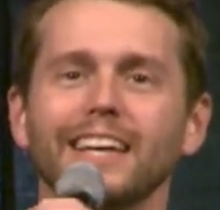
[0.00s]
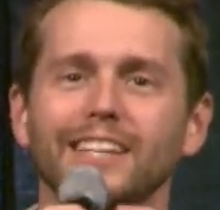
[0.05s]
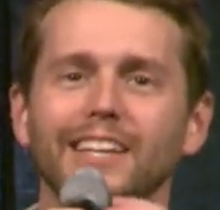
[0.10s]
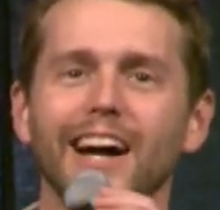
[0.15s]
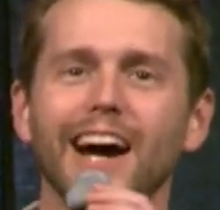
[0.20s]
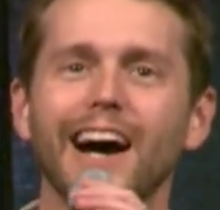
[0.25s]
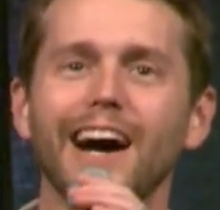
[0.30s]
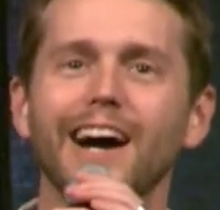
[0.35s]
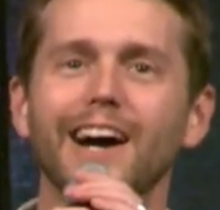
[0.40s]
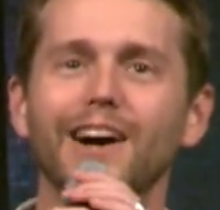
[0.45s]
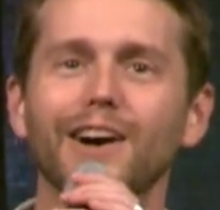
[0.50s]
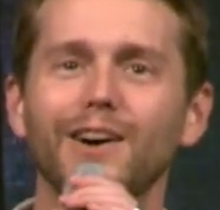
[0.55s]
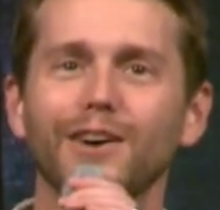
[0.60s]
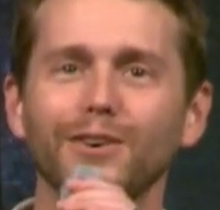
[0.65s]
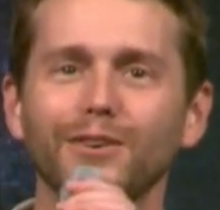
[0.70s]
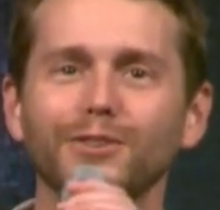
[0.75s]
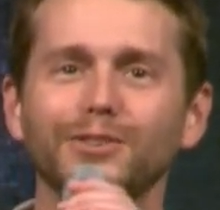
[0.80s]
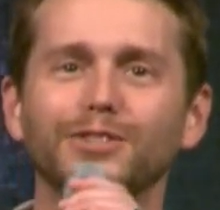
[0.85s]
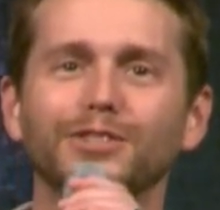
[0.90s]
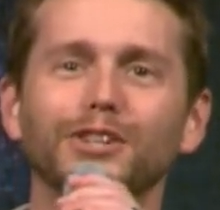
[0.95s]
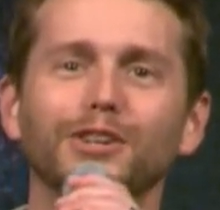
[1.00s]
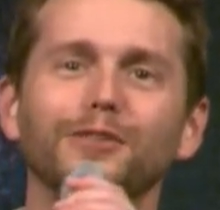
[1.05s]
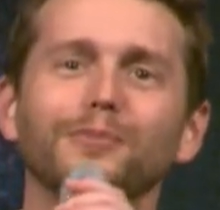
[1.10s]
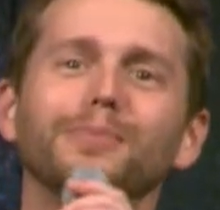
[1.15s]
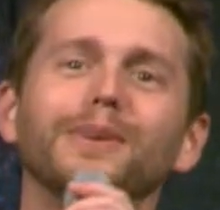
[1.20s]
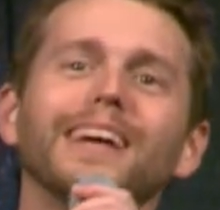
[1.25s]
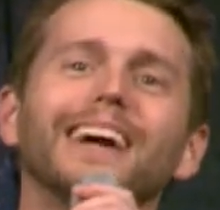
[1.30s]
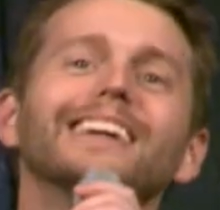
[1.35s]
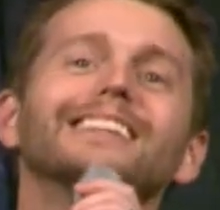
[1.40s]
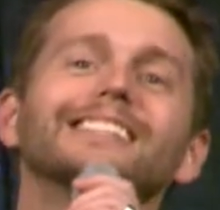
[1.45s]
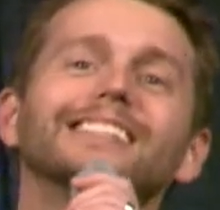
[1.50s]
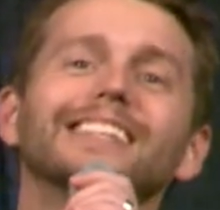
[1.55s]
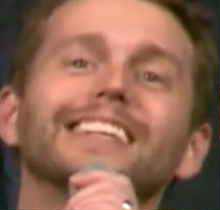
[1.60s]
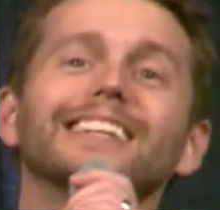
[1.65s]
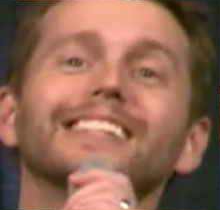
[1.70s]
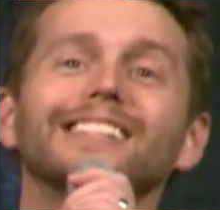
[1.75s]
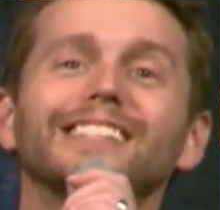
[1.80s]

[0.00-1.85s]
Count your blessings,